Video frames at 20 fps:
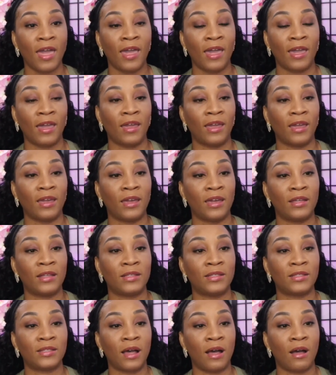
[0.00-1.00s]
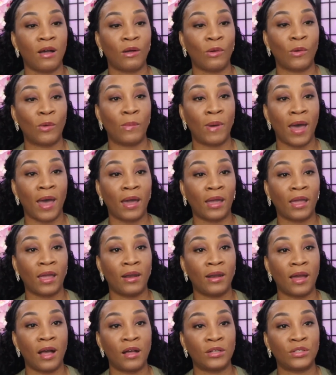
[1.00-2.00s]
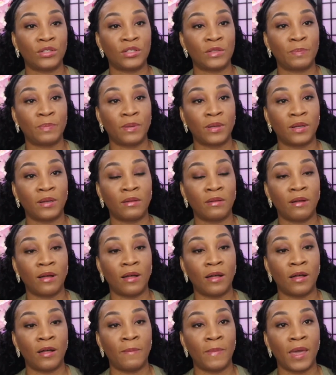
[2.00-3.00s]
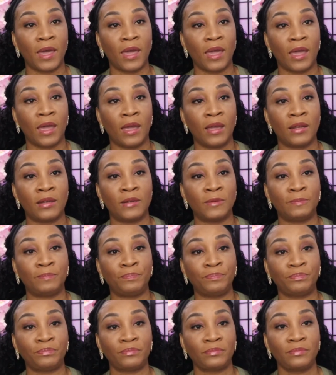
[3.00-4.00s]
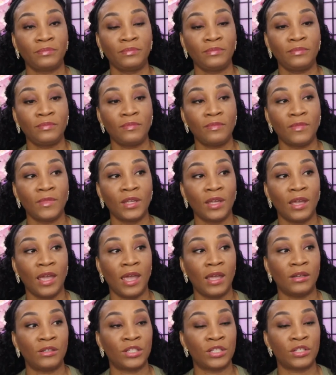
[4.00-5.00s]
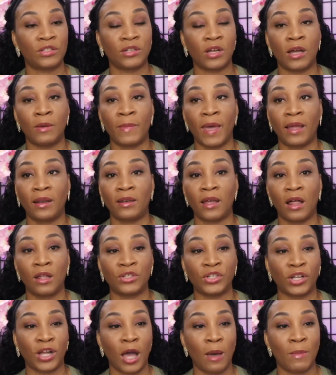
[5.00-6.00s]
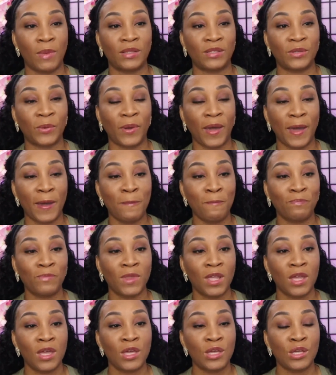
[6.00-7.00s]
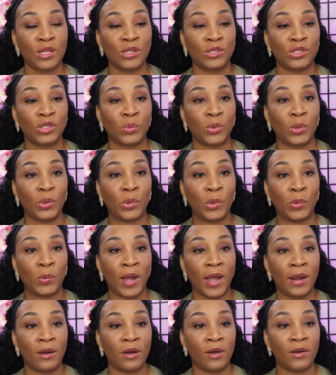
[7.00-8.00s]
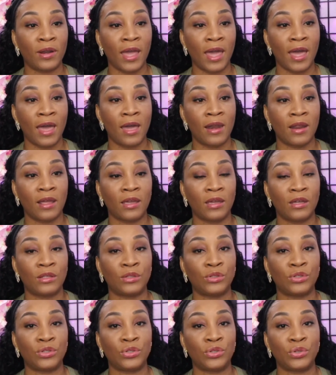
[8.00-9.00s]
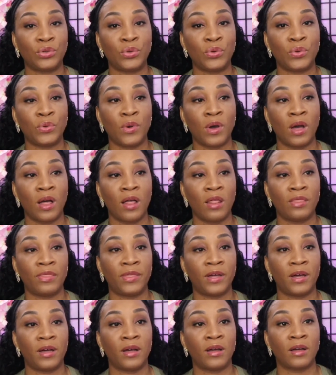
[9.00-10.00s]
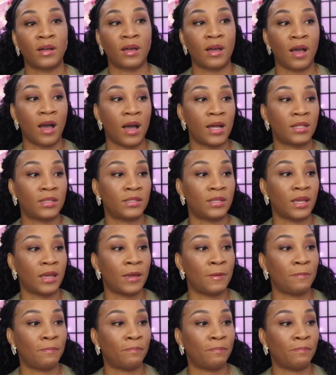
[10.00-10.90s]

and I'll go back and I'll just pull up and just acknowledge your comments. Okay, so we'll go right on ahead into the content,